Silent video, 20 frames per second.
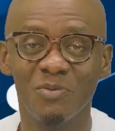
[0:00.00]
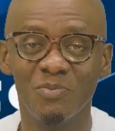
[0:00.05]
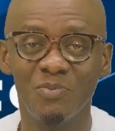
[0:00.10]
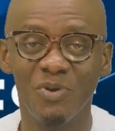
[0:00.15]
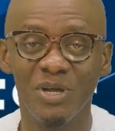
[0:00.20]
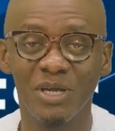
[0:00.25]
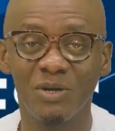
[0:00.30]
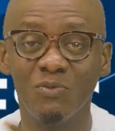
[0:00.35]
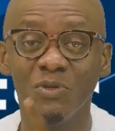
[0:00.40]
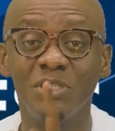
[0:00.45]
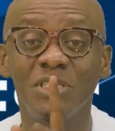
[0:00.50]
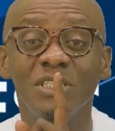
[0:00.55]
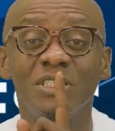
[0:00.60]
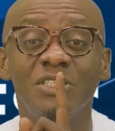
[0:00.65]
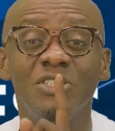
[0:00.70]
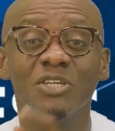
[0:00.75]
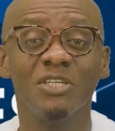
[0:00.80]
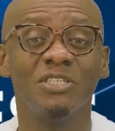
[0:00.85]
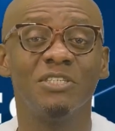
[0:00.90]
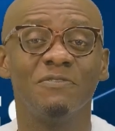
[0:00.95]
short break, which
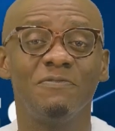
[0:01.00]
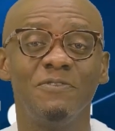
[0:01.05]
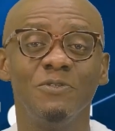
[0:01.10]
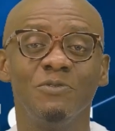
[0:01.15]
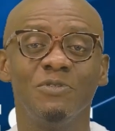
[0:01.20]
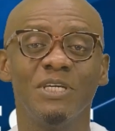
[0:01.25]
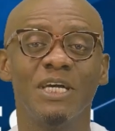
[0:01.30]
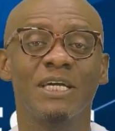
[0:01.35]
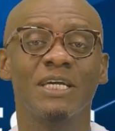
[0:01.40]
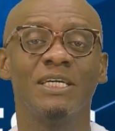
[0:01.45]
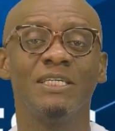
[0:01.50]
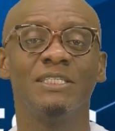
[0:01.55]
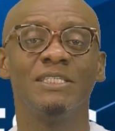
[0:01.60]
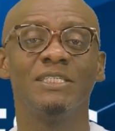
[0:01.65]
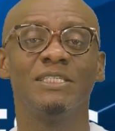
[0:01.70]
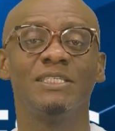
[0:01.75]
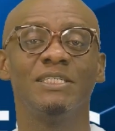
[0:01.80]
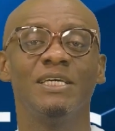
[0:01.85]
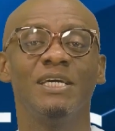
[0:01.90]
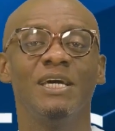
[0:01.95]
is just a few
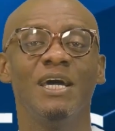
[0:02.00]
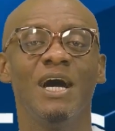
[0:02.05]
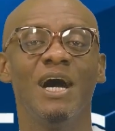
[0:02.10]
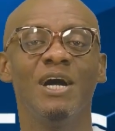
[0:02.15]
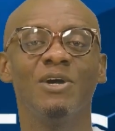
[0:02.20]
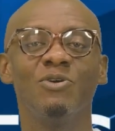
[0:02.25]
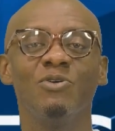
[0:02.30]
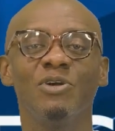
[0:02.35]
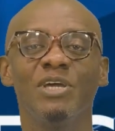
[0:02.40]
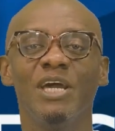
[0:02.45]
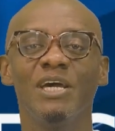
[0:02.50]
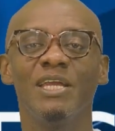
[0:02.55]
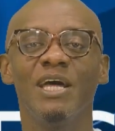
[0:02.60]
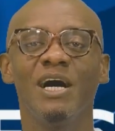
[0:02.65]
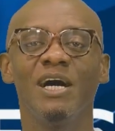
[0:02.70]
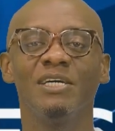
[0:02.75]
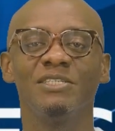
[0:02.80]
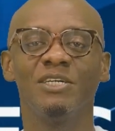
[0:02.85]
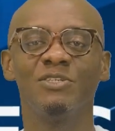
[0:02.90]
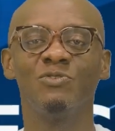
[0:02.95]
seconds, and go
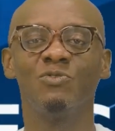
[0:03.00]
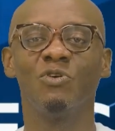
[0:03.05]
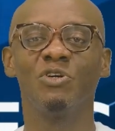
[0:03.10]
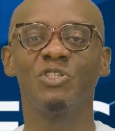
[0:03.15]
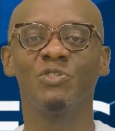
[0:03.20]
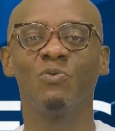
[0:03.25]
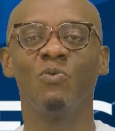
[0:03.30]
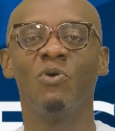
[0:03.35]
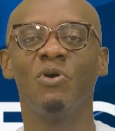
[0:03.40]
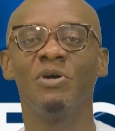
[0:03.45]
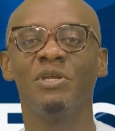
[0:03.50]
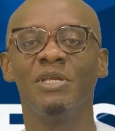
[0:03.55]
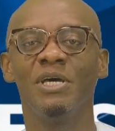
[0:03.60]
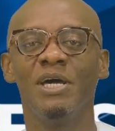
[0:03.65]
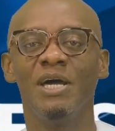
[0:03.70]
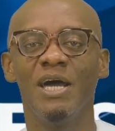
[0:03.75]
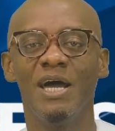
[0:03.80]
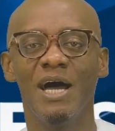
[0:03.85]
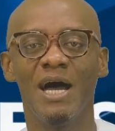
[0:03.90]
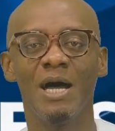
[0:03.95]
get ours and rush
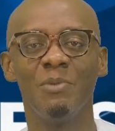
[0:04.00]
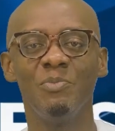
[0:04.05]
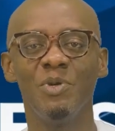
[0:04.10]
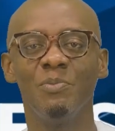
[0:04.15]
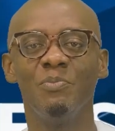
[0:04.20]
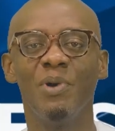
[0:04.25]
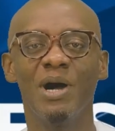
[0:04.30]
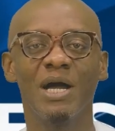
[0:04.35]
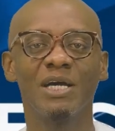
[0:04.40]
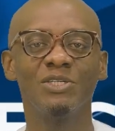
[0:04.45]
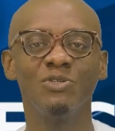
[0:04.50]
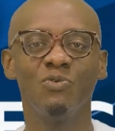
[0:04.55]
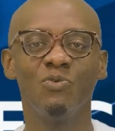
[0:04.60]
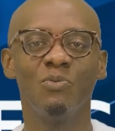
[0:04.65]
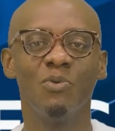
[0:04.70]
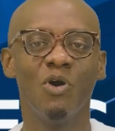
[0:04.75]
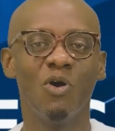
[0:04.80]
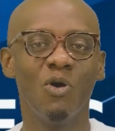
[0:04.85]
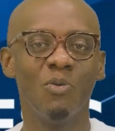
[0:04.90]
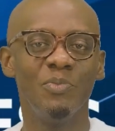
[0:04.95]
one and be back, so
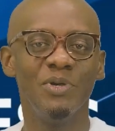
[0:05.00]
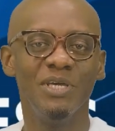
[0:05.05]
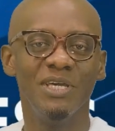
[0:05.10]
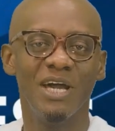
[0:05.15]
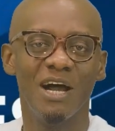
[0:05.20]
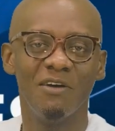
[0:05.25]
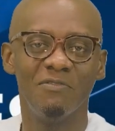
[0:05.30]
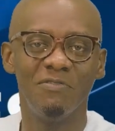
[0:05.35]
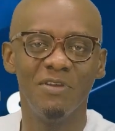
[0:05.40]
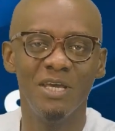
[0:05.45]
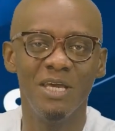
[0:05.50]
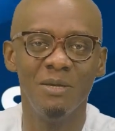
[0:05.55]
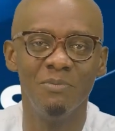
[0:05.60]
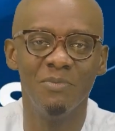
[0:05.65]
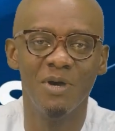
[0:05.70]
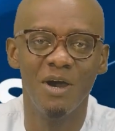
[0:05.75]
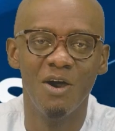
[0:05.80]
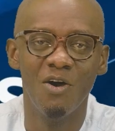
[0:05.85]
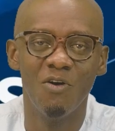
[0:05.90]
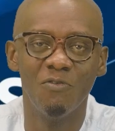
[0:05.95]
we'll all be
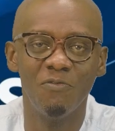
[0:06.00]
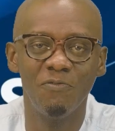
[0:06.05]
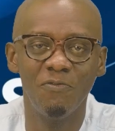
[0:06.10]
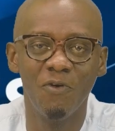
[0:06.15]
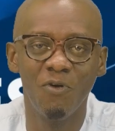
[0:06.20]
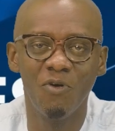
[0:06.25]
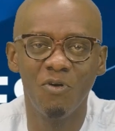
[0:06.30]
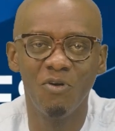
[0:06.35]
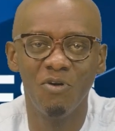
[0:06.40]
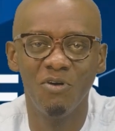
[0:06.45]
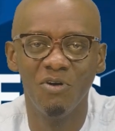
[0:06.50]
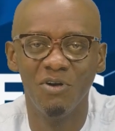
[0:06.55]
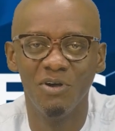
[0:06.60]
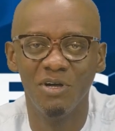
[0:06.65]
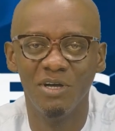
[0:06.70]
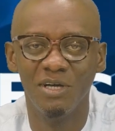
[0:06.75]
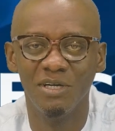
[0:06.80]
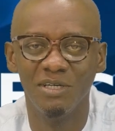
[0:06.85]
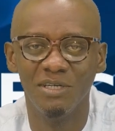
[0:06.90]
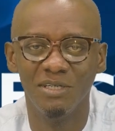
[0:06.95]
aflame for
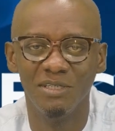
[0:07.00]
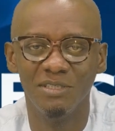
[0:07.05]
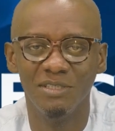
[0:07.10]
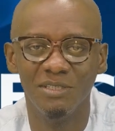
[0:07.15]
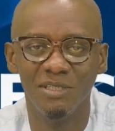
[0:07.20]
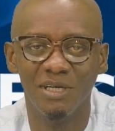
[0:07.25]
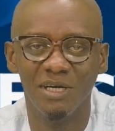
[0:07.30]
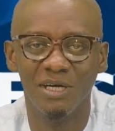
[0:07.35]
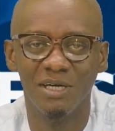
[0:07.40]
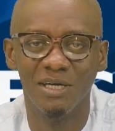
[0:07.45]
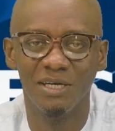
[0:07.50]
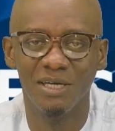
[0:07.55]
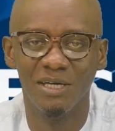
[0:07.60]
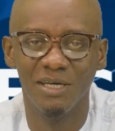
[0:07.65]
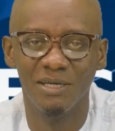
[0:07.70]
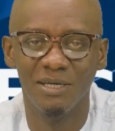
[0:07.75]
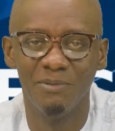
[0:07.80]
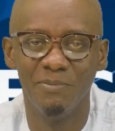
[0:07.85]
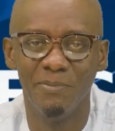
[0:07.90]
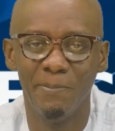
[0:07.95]
the
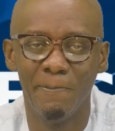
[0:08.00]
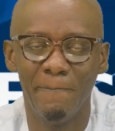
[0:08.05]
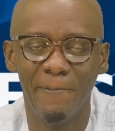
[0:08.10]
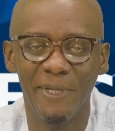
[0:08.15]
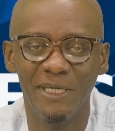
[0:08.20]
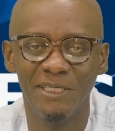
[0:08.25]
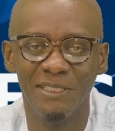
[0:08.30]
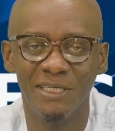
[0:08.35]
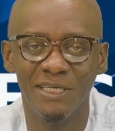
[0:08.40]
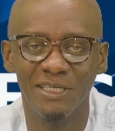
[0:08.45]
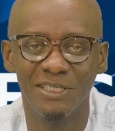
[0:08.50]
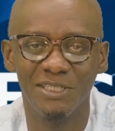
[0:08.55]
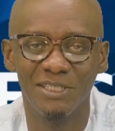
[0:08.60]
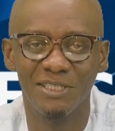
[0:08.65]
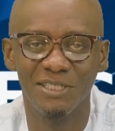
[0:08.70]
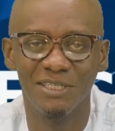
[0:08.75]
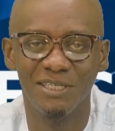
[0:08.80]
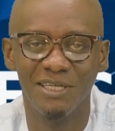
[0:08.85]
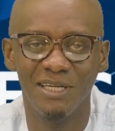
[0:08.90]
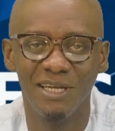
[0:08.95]

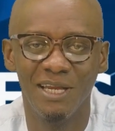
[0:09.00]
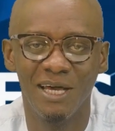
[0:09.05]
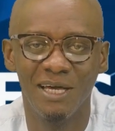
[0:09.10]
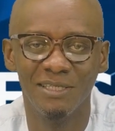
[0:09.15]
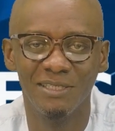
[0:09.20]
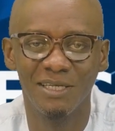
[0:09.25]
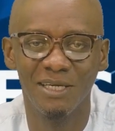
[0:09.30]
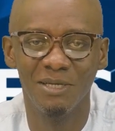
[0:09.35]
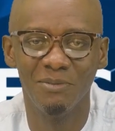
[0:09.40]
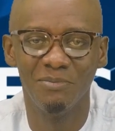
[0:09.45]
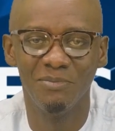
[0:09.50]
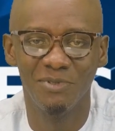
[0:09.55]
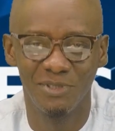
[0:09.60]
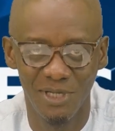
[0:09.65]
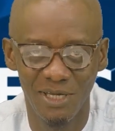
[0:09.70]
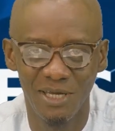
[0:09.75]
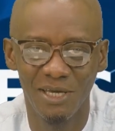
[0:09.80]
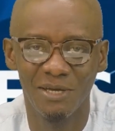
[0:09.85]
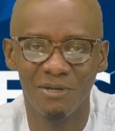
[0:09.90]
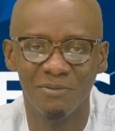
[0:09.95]
business landscape.
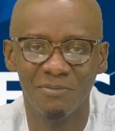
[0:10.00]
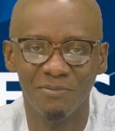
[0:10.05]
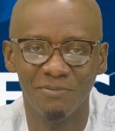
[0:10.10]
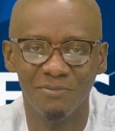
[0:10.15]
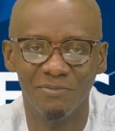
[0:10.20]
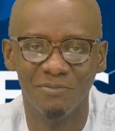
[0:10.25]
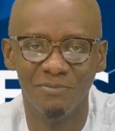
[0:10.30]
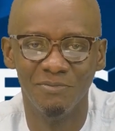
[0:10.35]
Stay here.